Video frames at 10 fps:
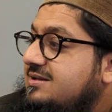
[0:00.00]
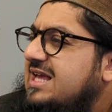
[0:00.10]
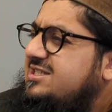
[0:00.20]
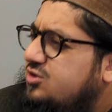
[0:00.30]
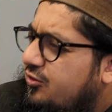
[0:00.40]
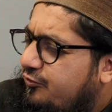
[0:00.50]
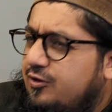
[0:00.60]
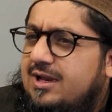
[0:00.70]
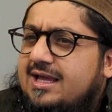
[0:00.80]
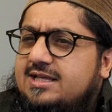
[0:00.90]
they still
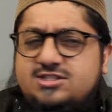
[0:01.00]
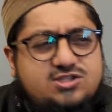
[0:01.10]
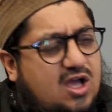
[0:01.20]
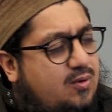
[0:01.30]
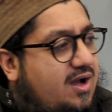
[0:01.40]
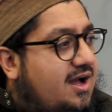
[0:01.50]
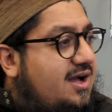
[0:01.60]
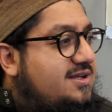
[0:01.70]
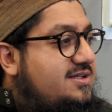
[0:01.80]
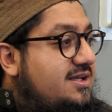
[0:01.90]
feel like it's so
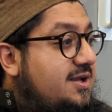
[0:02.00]
hard.